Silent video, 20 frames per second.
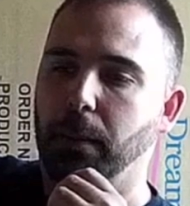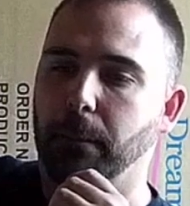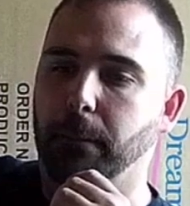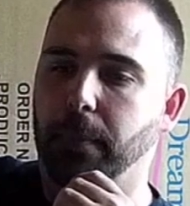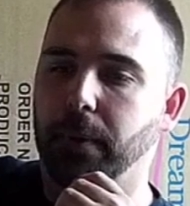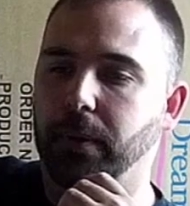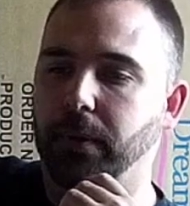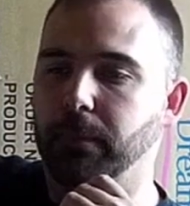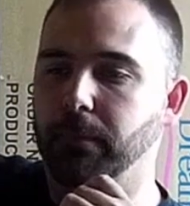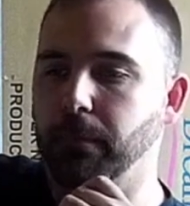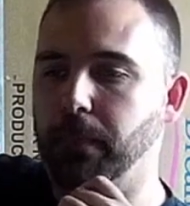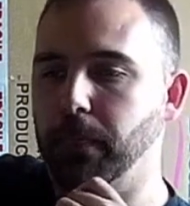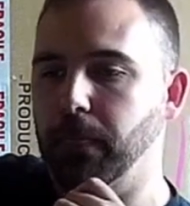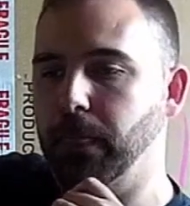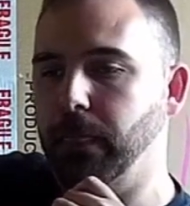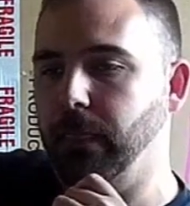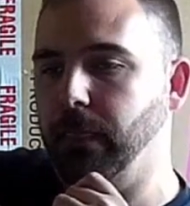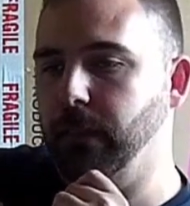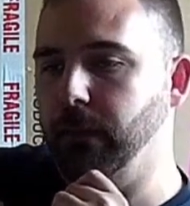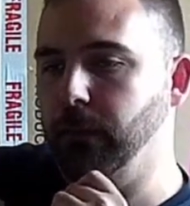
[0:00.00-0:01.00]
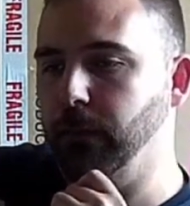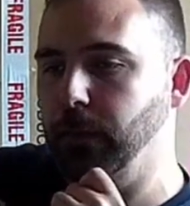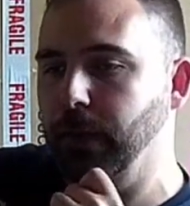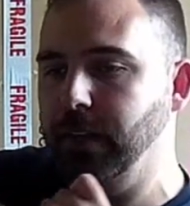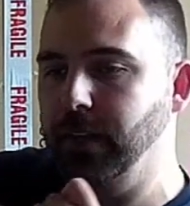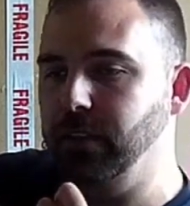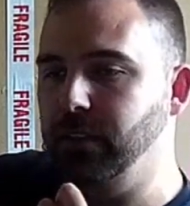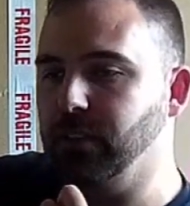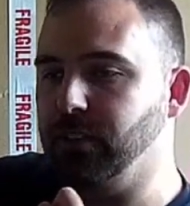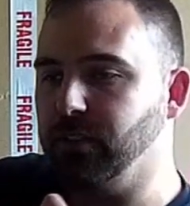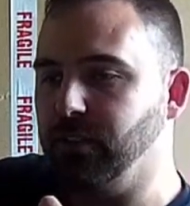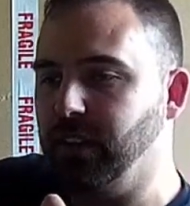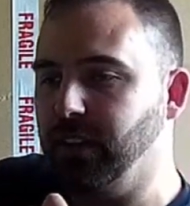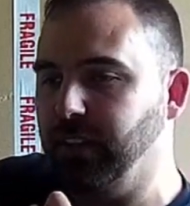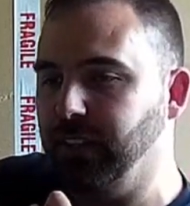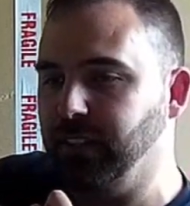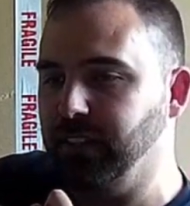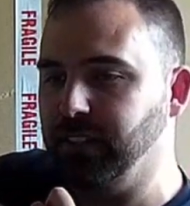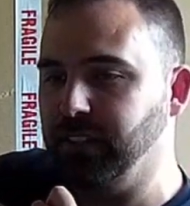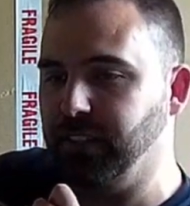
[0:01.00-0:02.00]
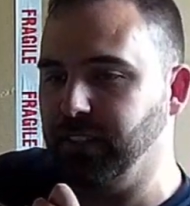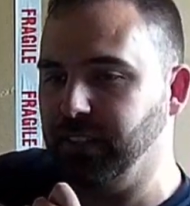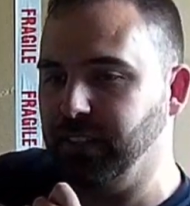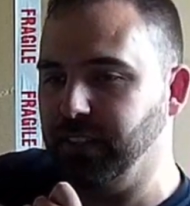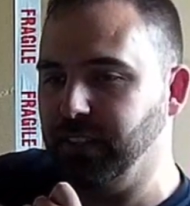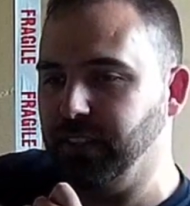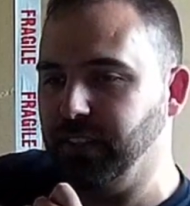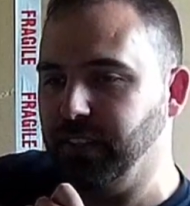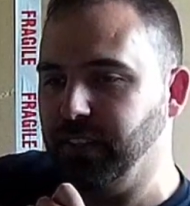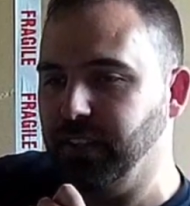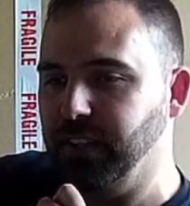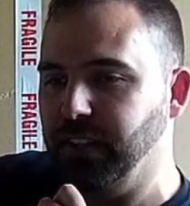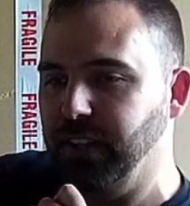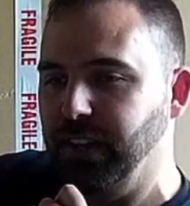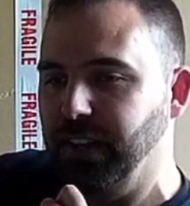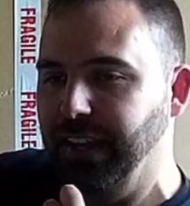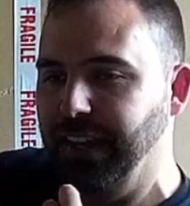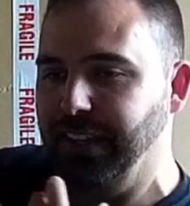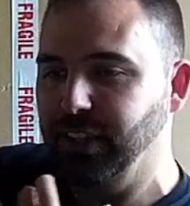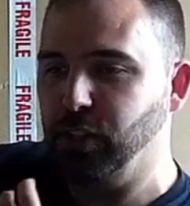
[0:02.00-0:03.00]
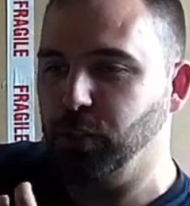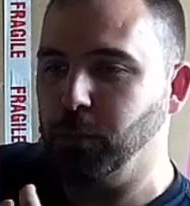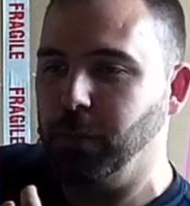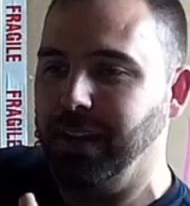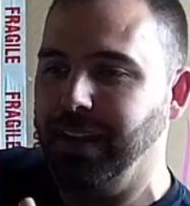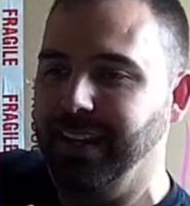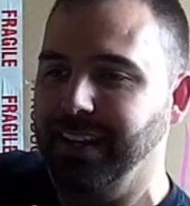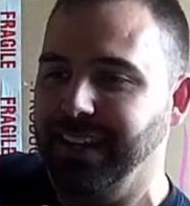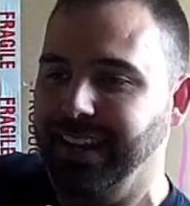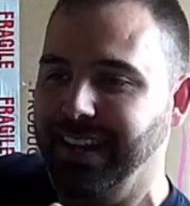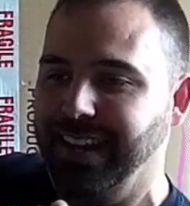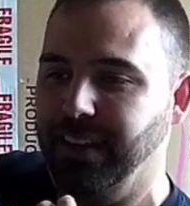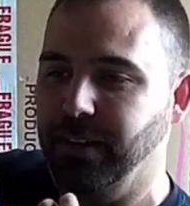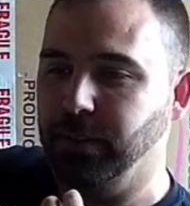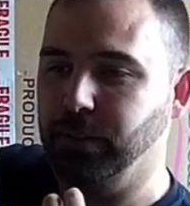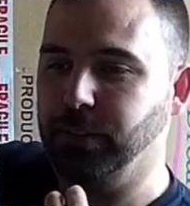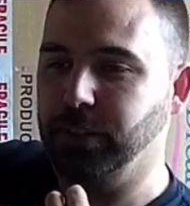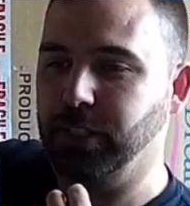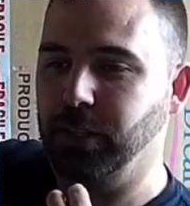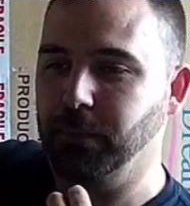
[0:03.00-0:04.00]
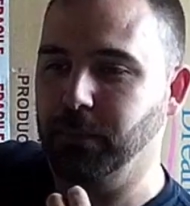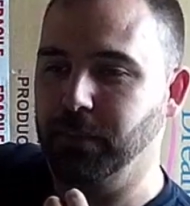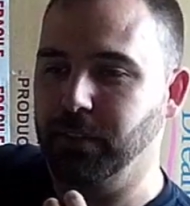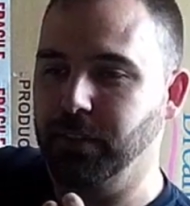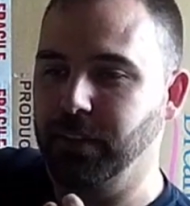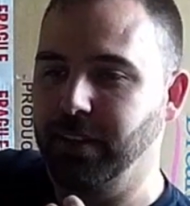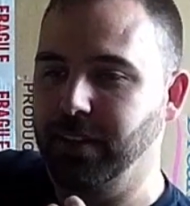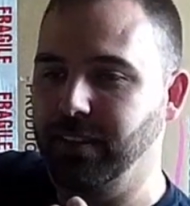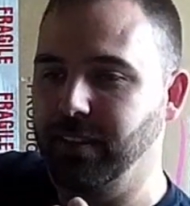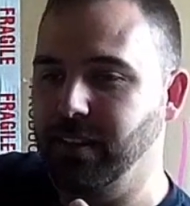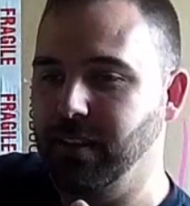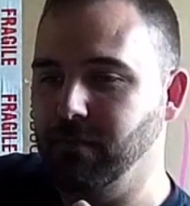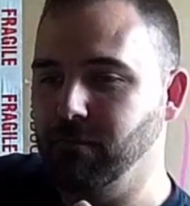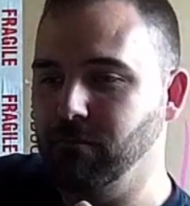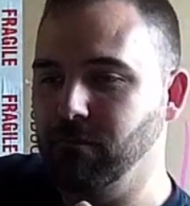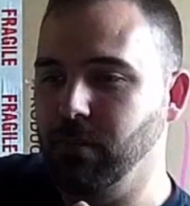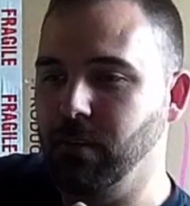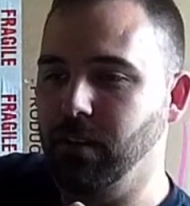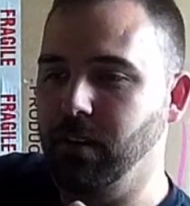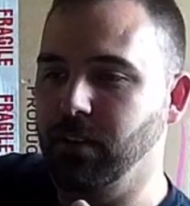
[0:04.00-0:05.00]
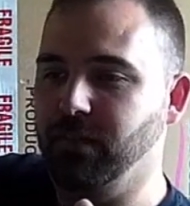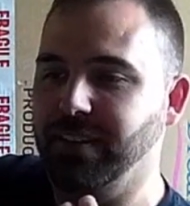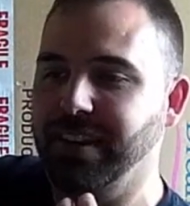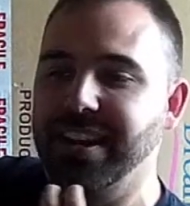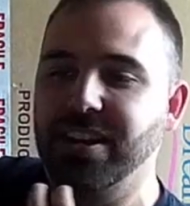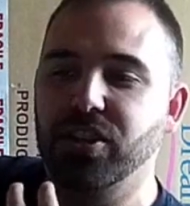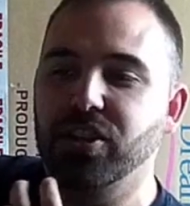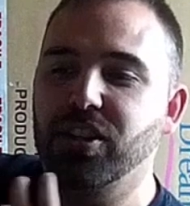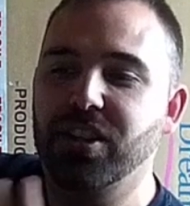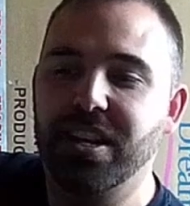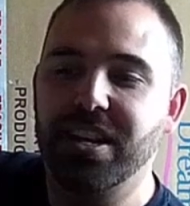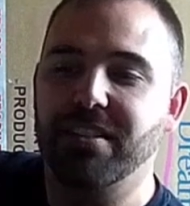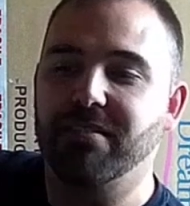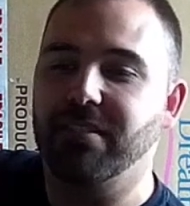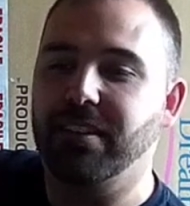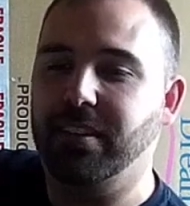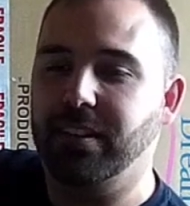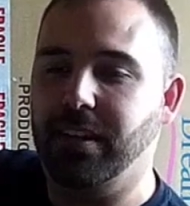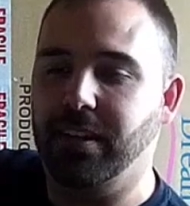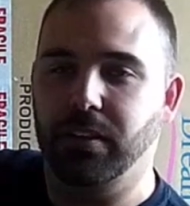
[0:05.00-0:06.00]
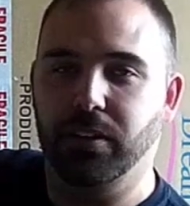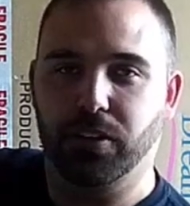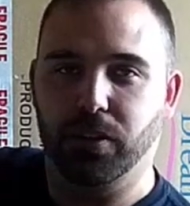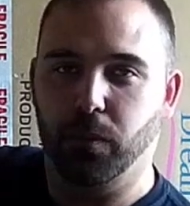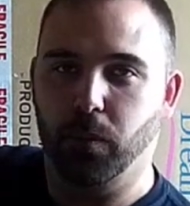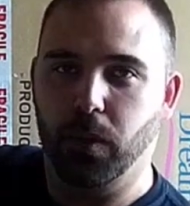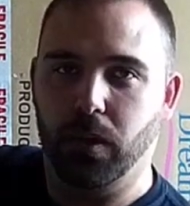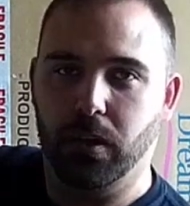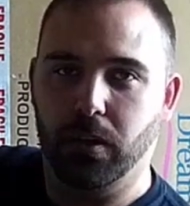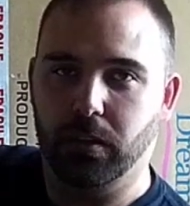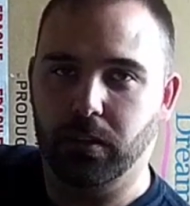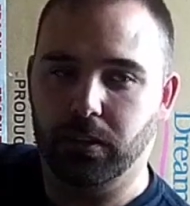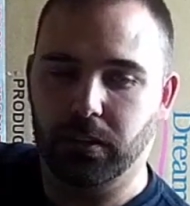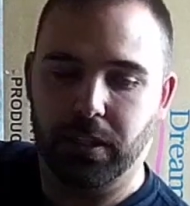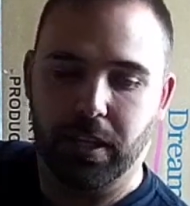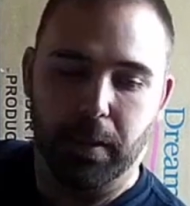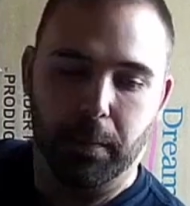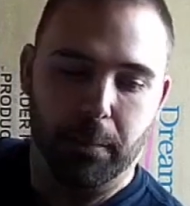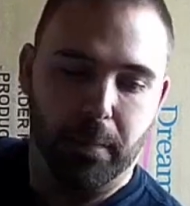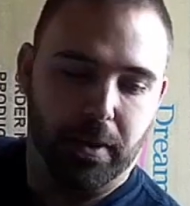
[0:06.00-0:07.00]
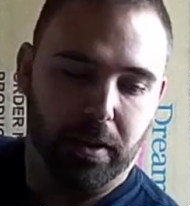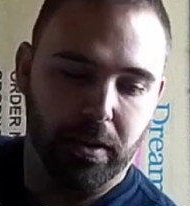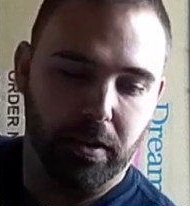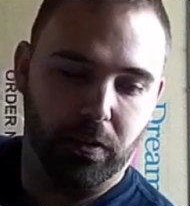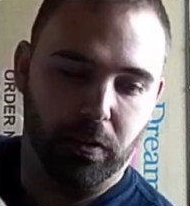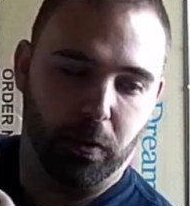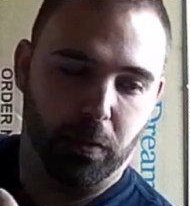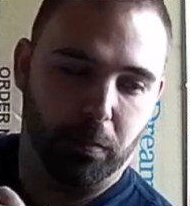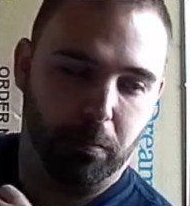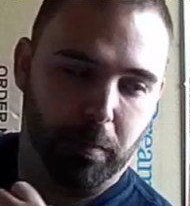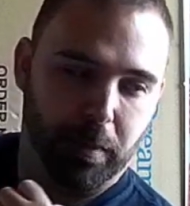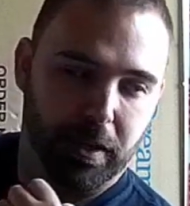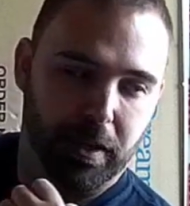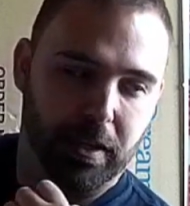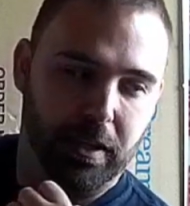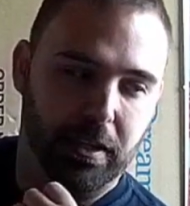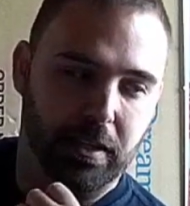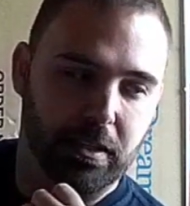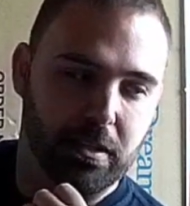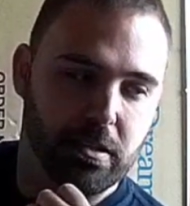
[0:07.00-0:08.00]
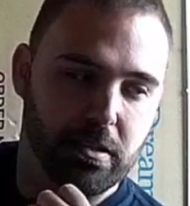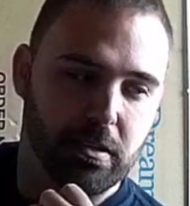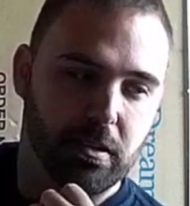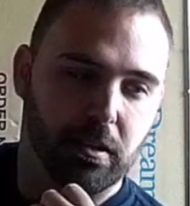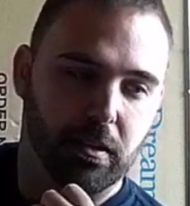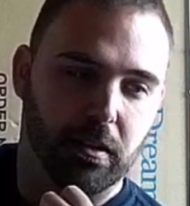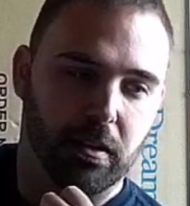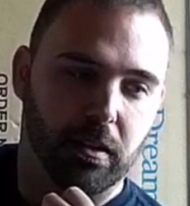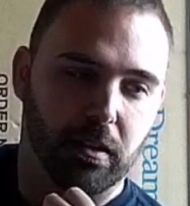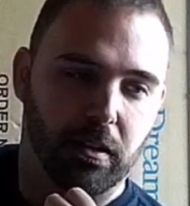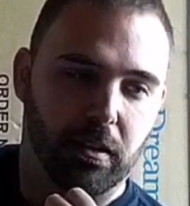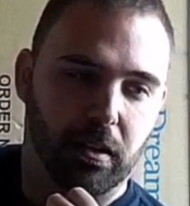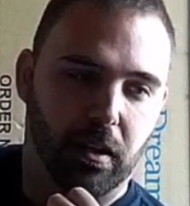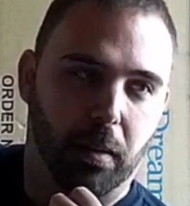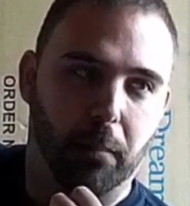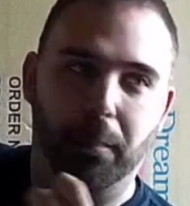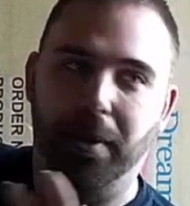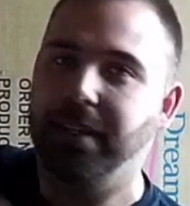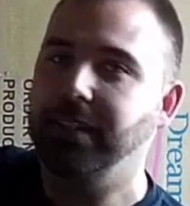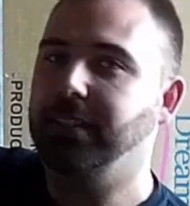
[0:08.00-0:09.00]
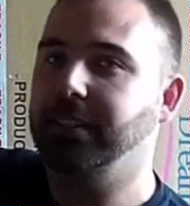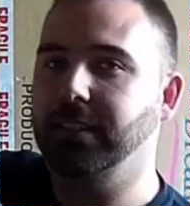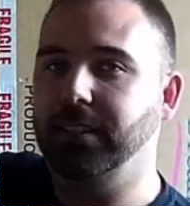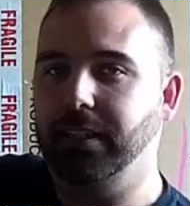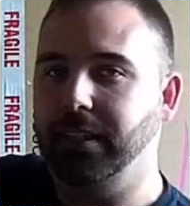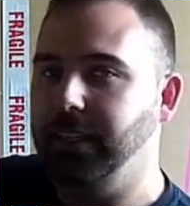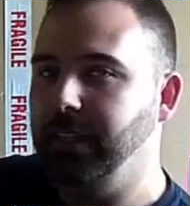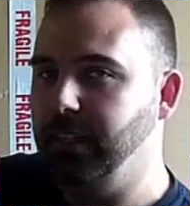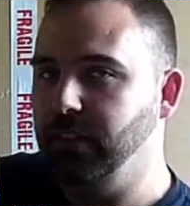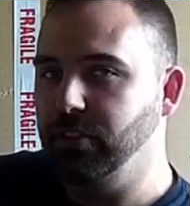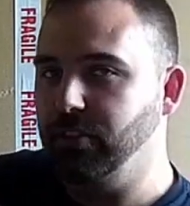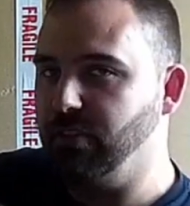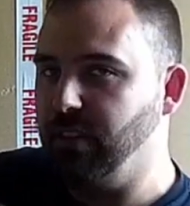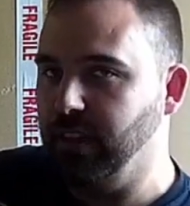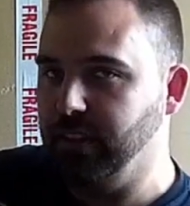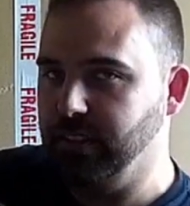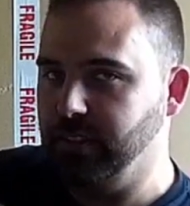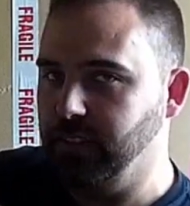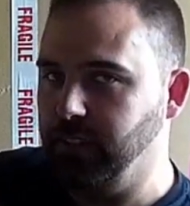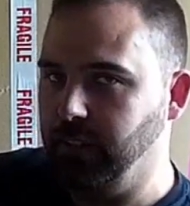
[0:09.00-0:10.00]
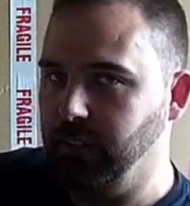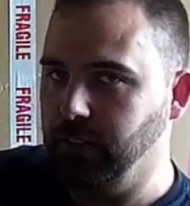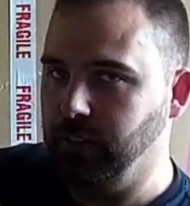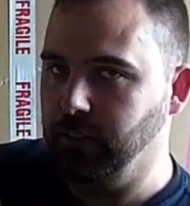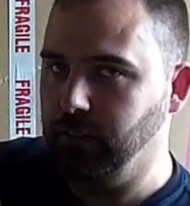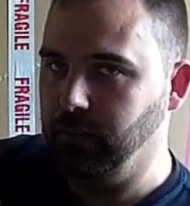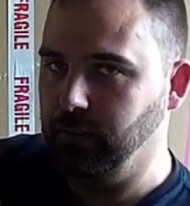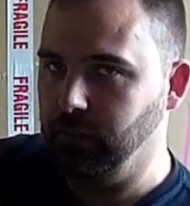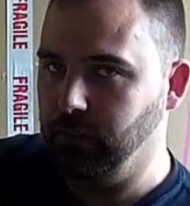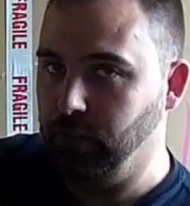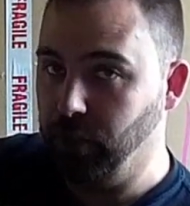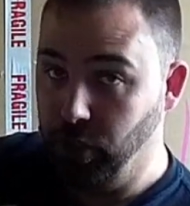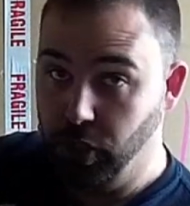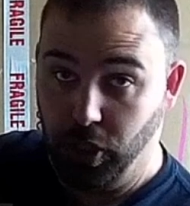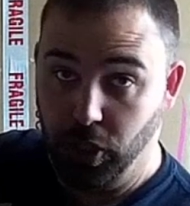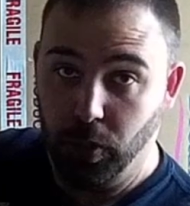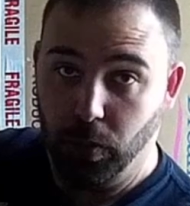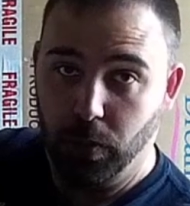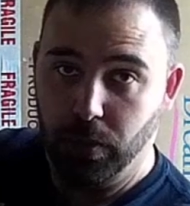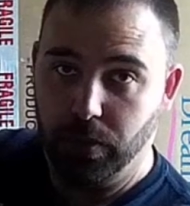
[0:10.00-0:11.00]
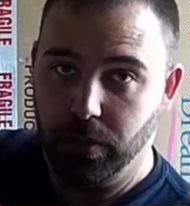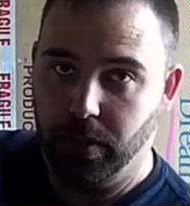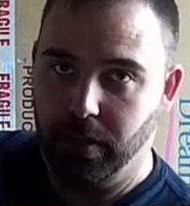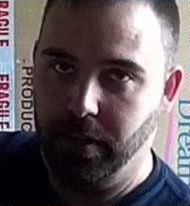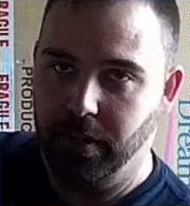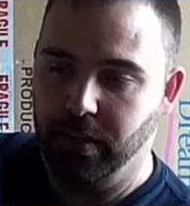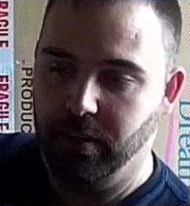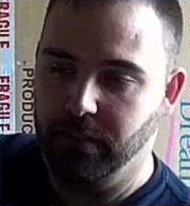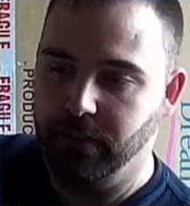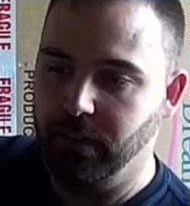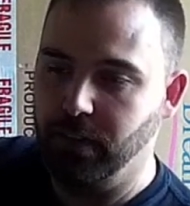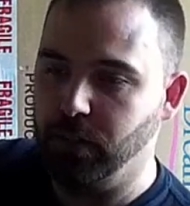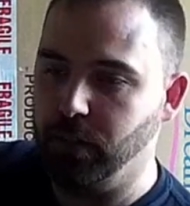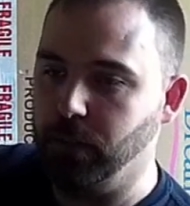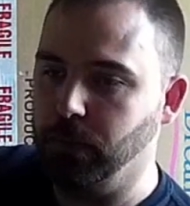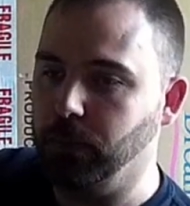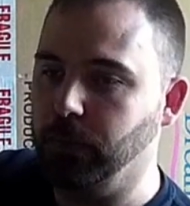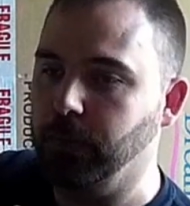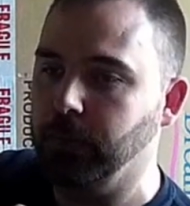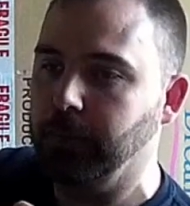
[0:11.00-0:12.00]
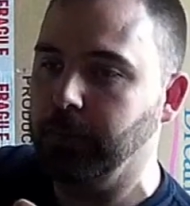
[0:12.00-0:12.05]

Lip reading: But when you're trying to explain how something of an engineering nature works, it might not be amazingly interesting to you as an individual.